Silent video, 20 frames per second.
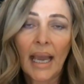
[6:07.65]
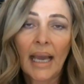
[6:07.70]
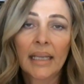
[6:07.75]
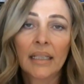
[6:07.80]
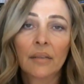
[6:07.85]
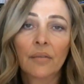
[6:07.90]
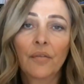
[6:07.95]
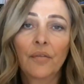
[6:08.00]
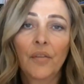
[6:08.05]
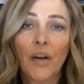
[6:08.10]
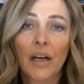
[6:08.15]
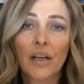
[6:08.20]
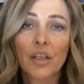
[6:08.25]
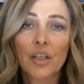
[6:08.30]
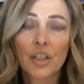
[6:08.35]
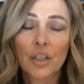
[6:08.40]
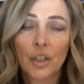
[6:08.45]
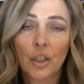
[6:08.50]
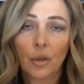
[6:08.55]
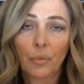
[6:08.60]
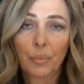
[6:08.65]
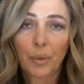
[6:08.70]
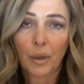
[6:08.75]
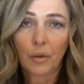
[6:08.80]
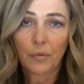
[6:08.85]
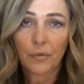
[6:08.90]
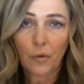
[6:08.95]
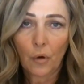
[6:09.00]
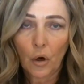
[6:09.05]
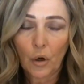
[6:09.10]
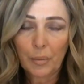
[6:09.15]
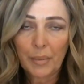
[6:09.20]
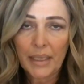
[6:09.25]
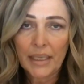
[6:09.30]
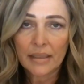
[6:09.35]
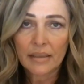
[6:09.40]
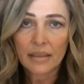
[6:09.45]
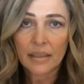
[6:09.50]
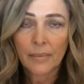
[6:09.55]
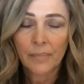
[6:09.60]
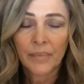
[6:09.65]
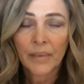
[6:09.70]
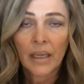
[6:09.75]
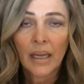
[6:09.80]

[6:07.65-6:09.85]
and functional performance.